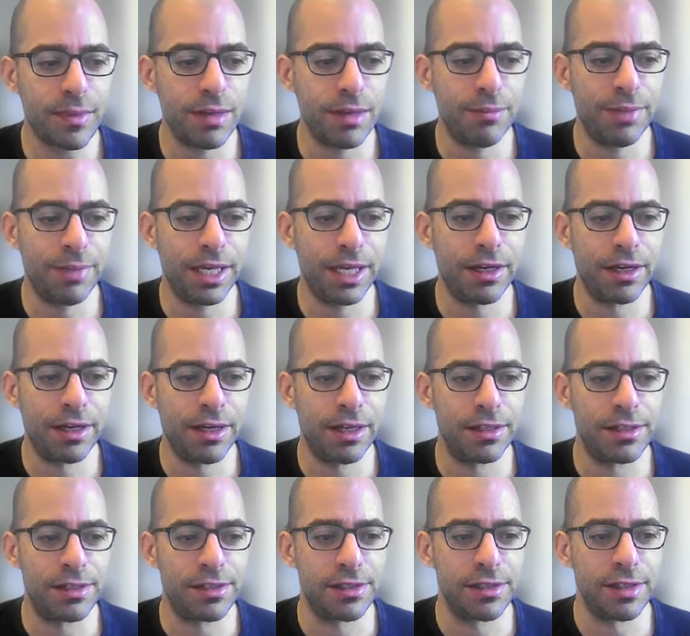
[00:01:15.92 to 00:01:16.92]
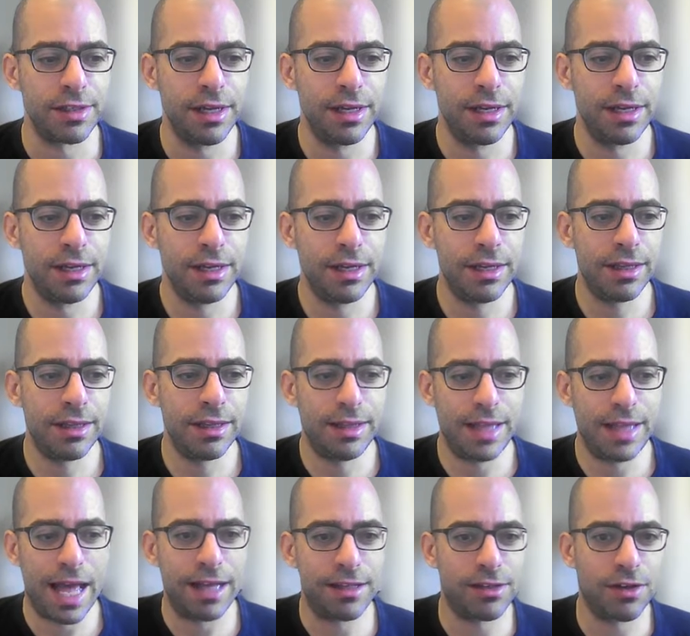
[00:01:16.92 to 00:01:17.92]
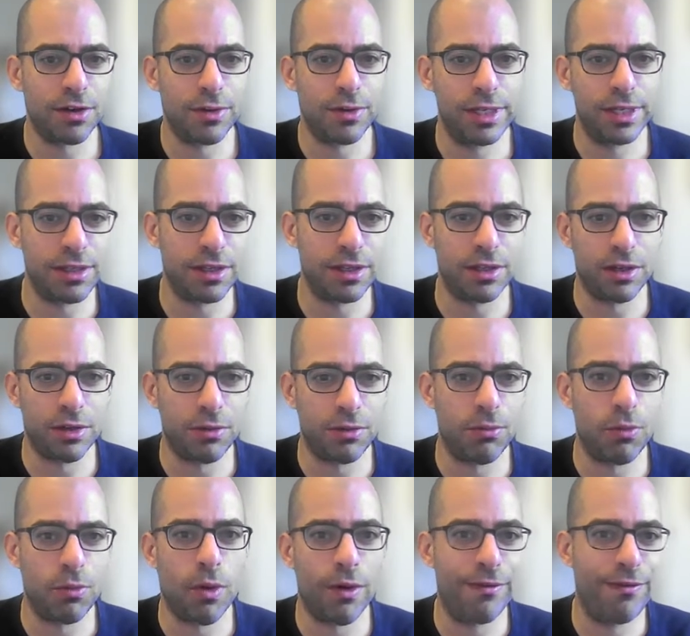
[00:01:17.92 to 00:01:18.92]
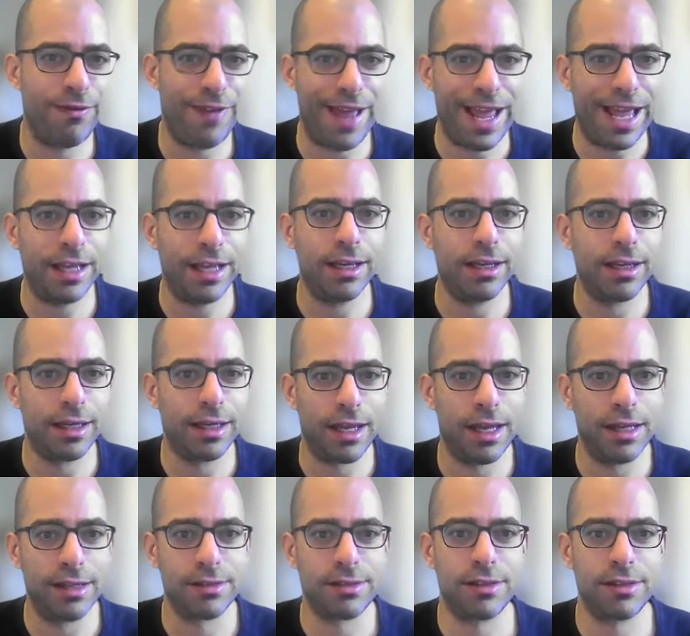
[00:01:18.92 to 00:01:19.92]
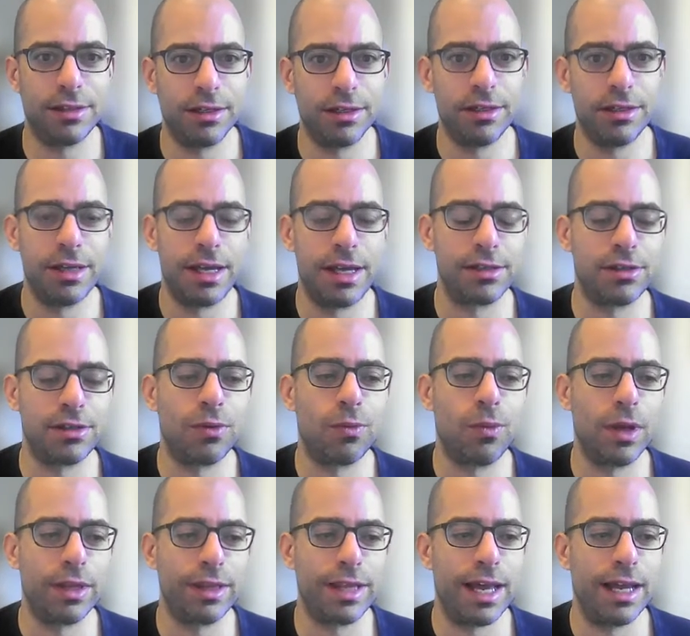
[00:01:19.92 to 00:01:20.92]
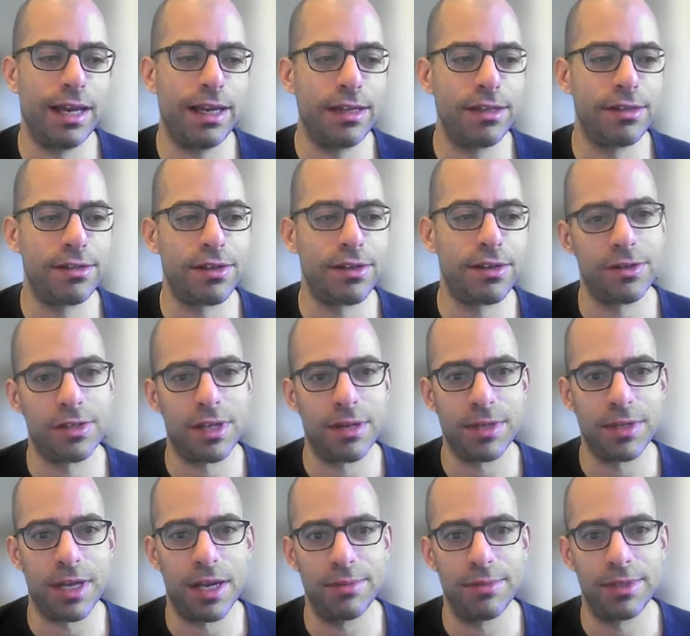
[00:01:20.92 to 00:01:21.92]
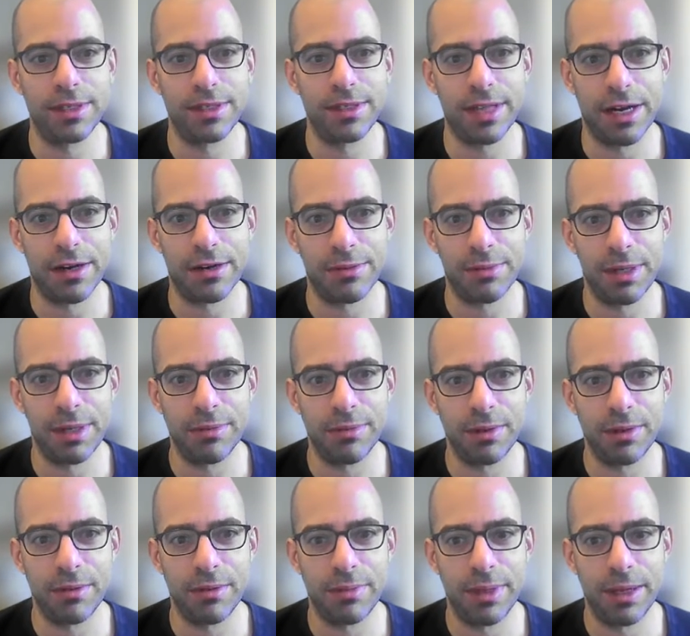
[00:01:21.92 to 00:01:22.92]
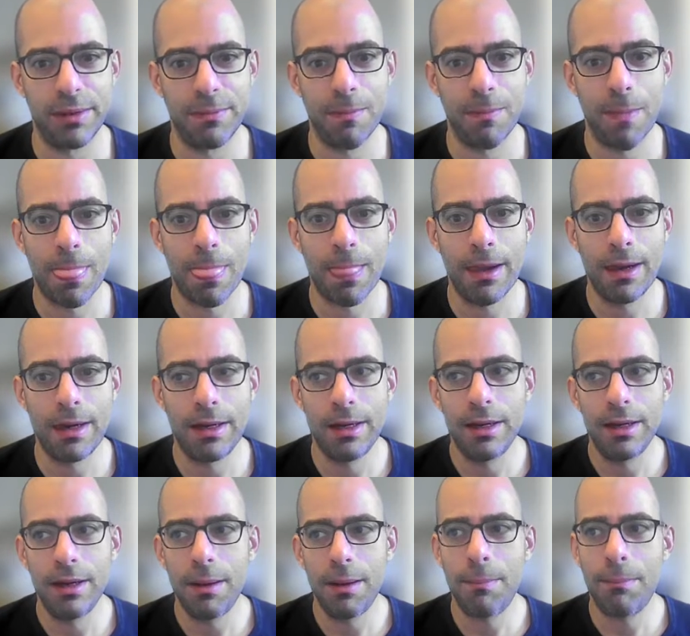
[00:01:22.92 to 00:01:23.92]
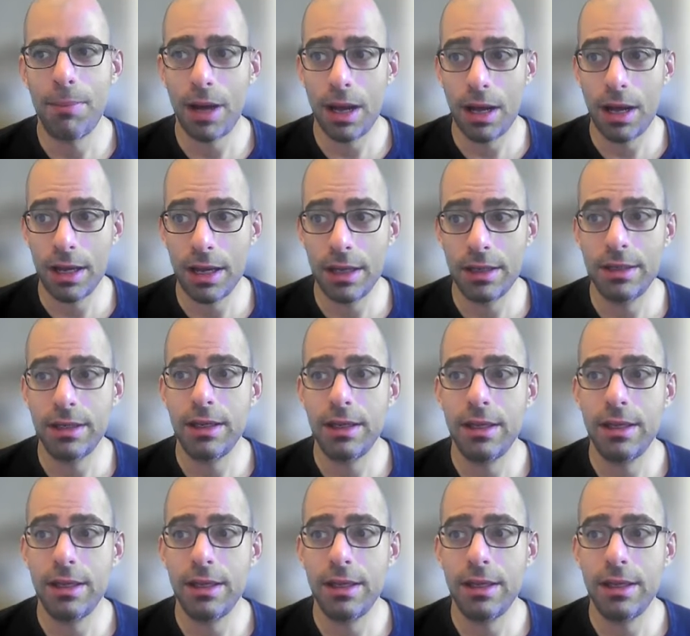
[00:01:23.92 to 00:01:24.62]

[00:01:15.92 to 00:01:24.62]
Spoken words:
because that's always a little more vague as to what that is. So sometimes it scares people a bit. But